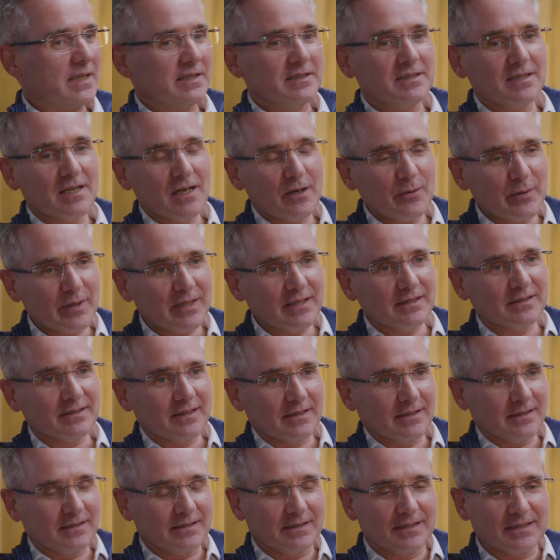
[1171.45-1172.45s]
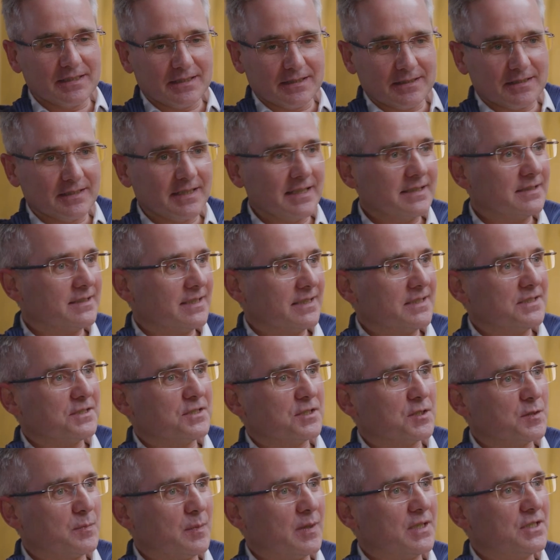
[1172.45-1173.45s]
And knowing that this is an
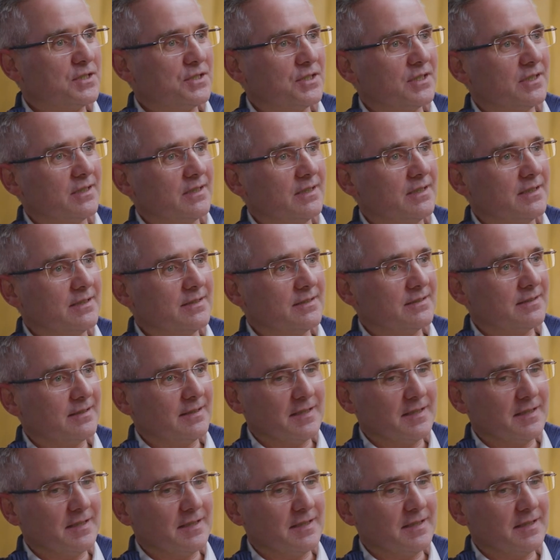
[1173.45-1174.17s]
endangered species,